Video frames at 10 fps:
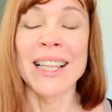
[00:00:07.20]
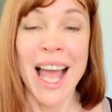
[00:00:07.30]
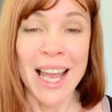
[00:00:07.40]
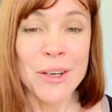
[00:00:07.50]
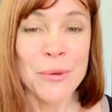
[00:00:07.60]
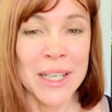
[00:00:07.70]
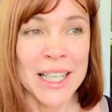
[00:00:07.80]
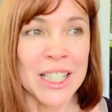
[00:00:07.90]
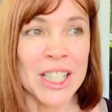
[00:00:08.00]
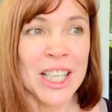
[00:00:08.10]

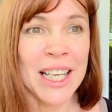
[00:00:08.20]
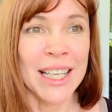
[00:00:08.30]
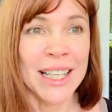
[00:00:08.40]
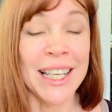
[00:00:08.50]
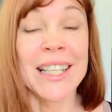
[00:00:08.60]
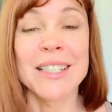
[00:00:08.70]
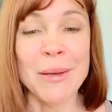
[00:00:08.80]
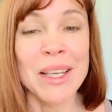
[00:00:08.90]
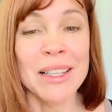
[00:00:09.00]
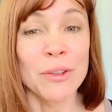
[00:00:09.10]
Language is
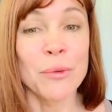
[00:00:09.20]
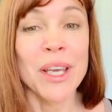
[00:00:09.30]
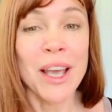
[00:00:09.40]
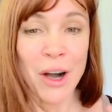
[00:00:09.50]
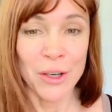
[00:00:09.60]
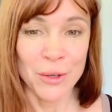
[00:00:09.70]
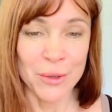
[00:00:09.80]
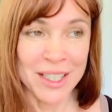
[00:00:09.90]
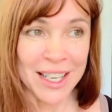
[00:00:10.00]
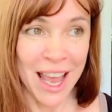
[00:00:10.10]
something that we are
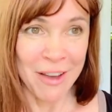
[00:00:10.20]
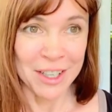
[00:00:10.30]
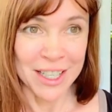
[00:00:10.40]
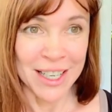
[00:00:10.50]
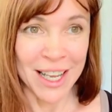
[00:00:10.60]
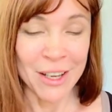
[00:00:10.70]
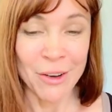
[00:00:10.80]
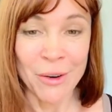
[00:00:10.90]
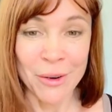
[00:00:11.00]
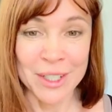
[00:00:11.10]
using every day
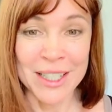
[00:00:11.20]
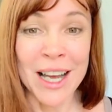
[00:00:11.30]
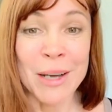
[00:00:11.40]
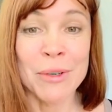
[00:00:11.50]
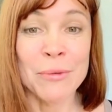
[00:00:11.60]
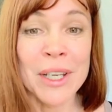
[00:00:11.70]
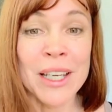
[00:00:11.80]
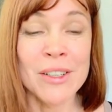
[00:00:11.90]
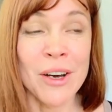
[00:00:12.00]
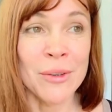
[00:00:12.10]
all the time and
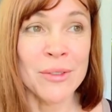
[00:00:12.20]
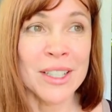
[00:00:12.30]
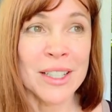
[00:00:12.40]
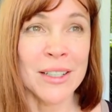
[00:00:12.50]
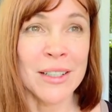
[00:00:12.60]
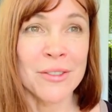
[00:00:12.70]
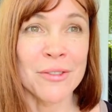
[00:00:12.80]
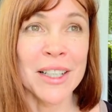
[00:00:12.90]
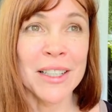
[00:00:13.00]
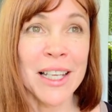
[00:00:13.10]
we don't uh,
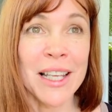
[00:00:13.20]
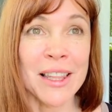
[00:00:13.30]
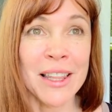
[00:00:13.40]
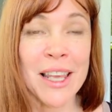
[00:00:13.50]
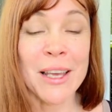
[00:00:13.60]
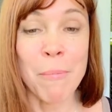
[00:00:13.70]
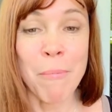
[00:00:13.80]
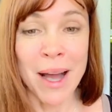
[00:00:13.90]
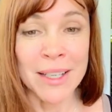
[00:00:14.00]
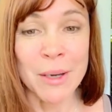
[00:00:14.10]
really think
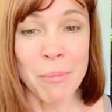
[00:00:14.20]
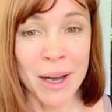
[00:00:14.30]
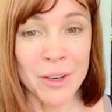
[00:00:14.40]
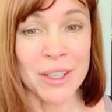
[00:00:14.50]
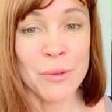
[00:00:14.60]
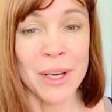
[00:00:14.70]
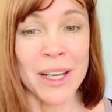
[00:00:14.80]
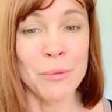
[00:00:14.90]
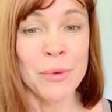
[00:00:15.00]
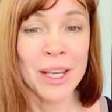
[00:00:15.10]
much about it
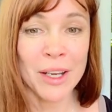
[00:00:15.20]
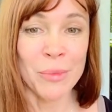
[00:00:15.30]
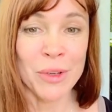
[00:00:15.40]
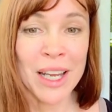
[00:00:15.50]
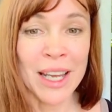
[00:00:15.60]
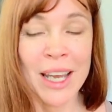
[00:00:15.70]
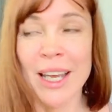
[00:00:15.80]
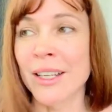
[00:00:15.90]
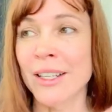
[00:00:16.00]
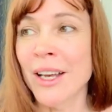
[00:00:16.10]
when we
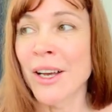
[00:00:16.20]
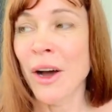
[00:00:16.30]
communicate